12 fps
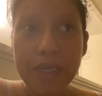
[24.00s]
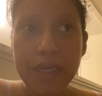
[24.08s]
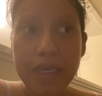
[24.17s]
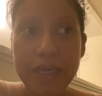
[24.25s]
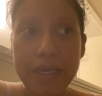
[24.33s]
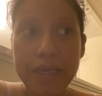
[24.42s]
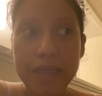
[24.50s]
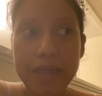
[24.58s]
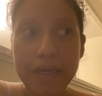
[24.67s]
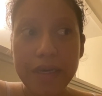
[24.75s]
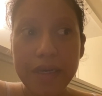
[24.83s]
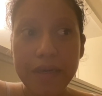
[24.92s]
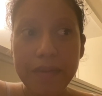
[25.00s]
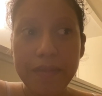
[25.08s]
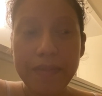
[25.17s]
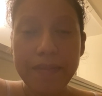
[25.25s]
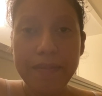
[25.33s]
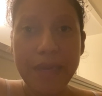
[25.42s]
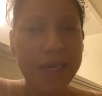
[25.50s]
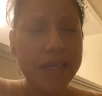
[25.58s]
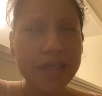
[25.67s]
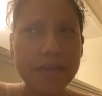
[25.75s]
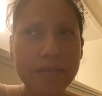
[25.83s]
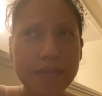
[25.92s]
in May.
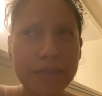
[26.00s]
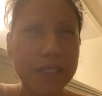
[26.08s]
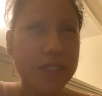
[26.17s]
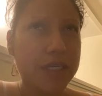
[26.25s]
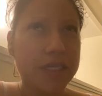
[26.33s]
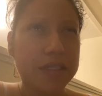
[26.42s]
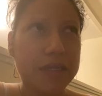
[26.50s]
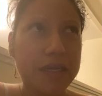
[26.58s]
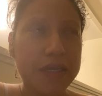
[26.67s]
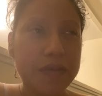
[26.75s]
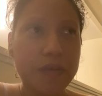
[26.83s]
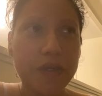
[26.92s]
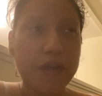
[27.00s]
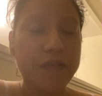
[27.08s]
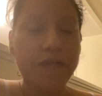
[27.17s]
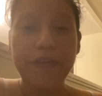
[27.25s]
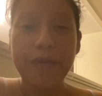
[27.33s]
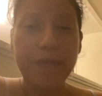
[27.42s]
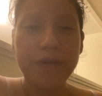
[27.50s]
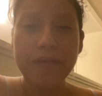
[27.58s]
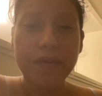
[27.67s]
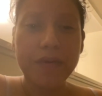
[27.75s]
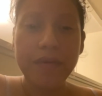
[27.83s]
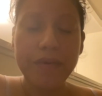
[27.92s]
It's like the last week of April
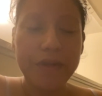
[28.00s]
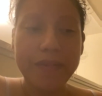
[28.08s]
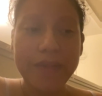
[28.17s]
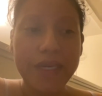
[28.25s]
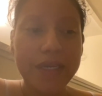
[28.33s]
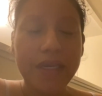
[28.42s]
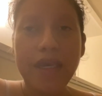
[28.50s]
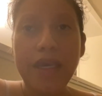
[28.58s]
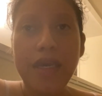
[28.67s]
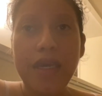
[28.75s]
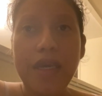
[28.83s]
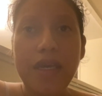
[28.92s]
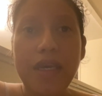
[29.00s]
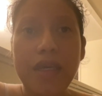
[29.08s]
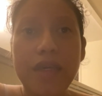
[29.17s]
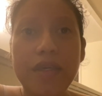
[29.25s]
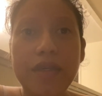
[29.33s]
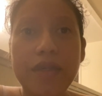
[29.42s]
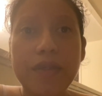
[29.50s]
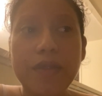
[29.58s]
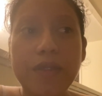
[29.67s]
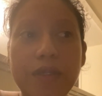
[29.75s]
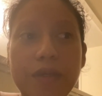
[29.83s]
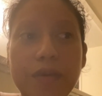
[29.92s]
going to May.
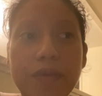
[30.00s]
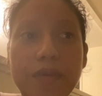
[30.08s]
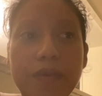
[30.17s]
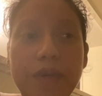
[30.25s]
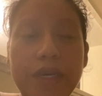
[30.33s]
So